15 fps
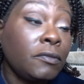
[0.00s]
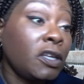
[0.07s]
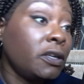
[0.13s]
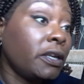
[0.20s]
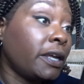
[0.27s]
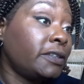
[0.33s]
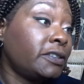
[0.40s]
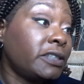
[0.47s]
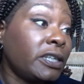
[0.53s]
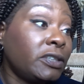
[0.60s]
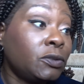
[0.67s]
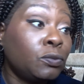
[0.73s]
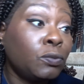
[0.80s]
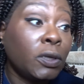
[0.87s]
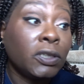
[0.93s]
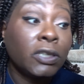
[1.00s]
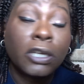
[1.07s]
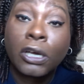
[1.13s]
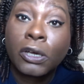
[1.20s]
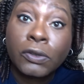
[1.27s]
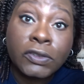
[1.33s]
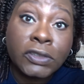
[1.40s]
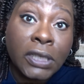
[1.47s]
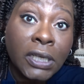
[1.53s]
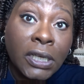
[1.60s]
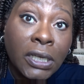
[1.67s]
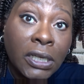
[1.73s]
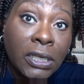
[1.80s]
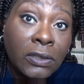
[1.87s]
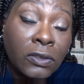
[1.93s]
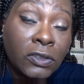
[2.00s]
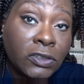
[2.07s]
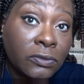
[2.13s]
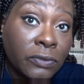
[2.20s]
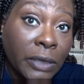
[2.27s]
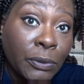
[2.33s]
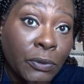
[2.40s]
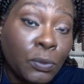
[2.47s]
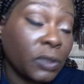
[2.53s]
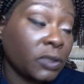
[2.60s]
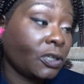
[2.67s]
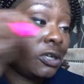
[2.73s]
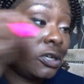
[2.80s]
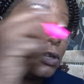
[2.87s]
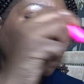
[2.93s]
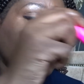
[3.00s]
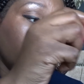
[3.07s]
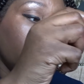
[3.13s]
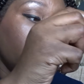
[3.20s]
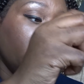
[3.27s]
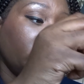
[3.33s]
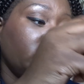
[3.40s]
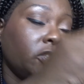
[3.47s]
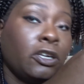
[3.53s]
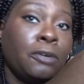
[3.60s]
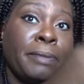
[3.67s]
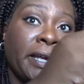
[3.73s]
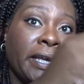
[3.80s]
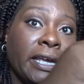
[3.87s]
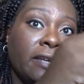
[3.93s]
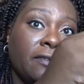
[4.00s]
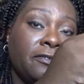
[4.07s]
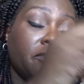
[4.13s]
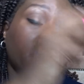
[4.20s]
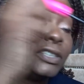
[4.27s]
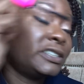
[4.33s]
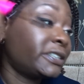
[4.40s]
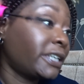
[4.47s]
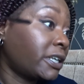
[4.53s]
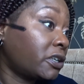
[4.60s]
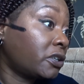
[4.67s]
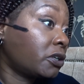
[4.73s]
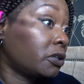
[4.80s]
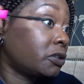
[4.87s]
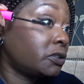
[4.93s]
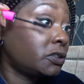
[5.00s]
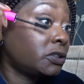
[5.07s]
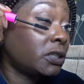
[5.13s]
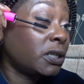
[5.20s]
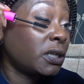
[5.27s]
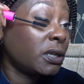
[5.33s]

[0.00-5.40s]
Okay, so that's one coat. Looks alright with one coat. Let's go back in for a second coat.